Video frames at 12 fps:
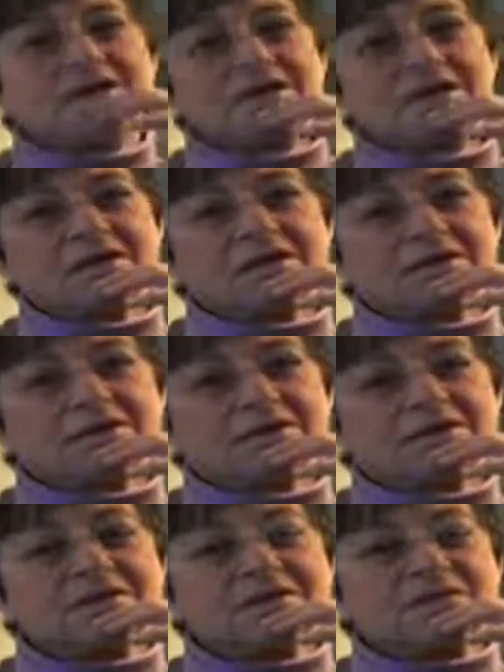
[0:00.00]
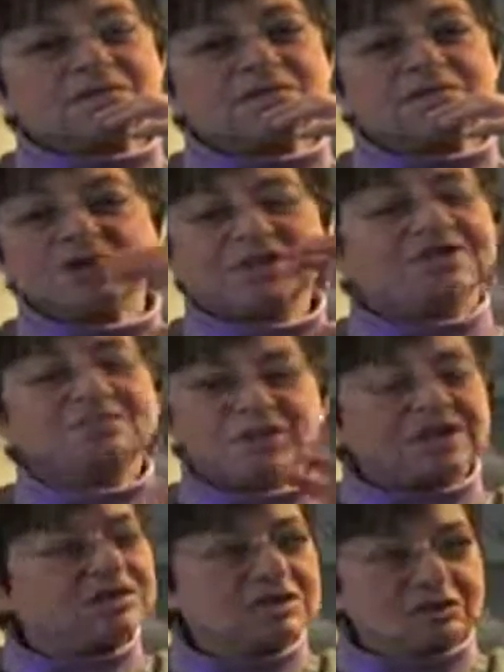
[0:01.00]
Oh, but he's,
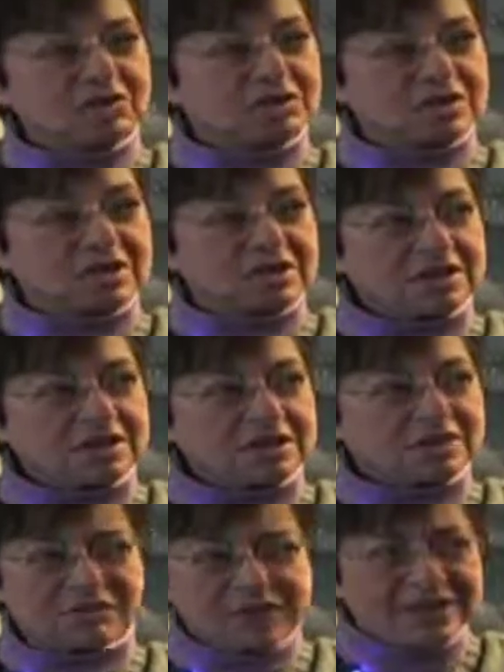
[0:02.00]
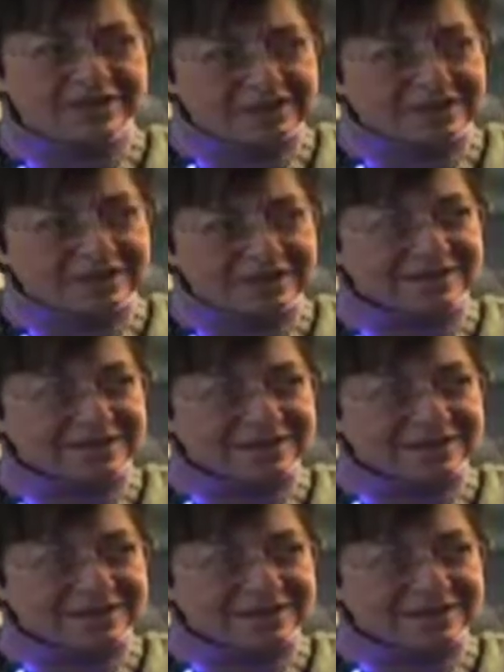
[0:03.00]
but there's no story there, really.